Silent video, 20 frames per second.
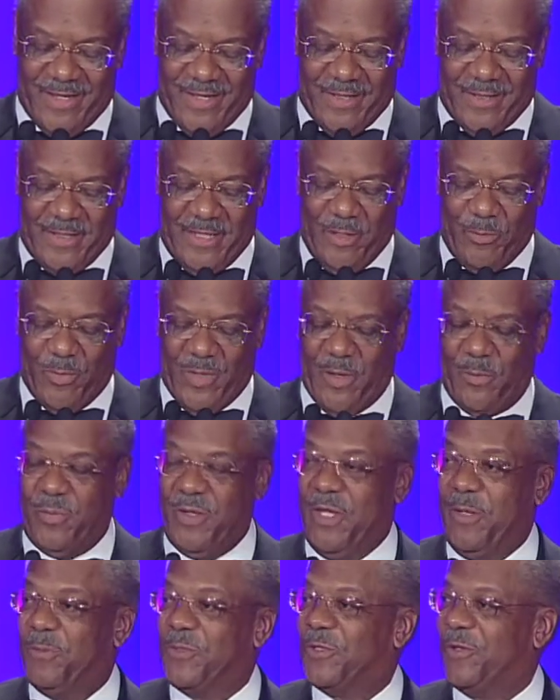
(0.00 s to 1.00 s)
that my
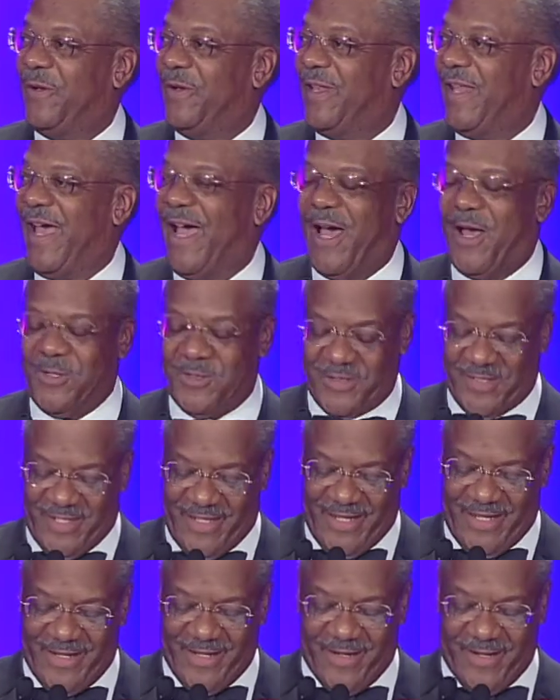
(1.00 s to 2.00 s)
peeps are in the house
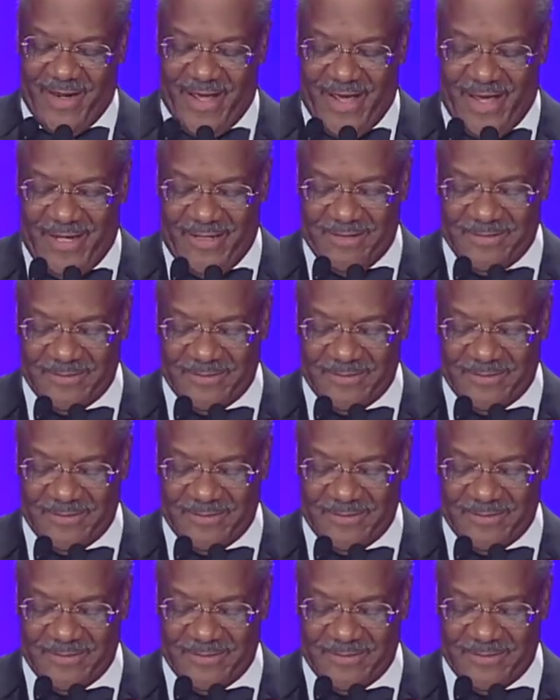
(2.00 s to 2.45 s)
again tonight.